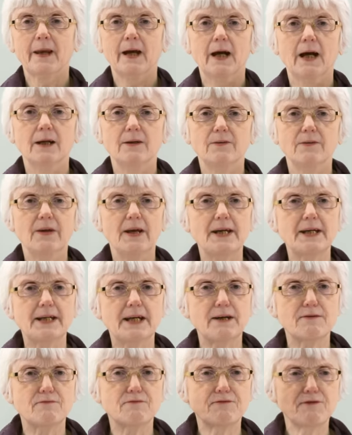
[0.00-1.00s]
and they
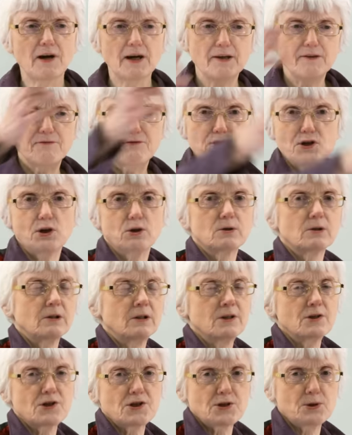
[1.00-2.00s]
give 5
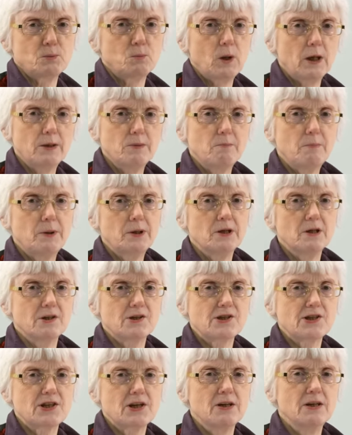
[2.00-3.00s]
chocolates to one
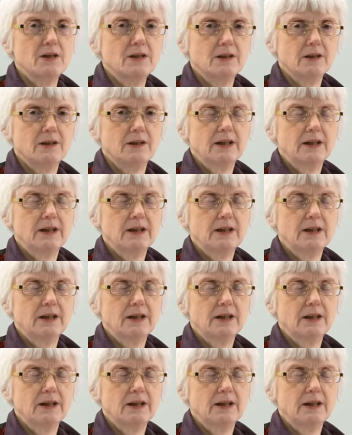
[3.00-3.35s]
person,